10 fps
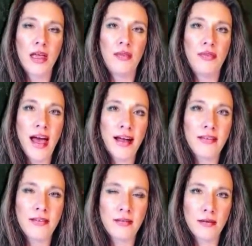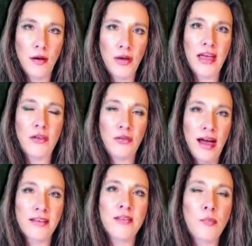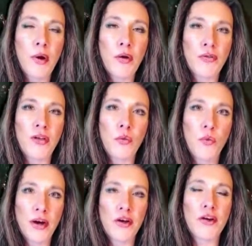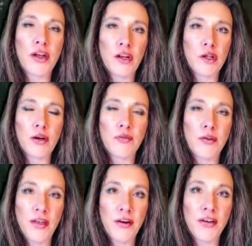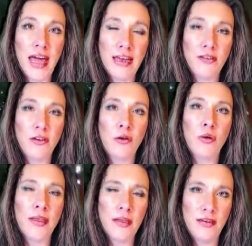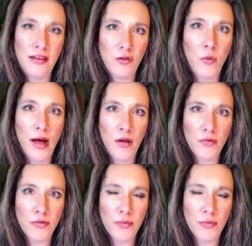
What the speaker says: that's the person where you're going to look for their Ketu in the D12.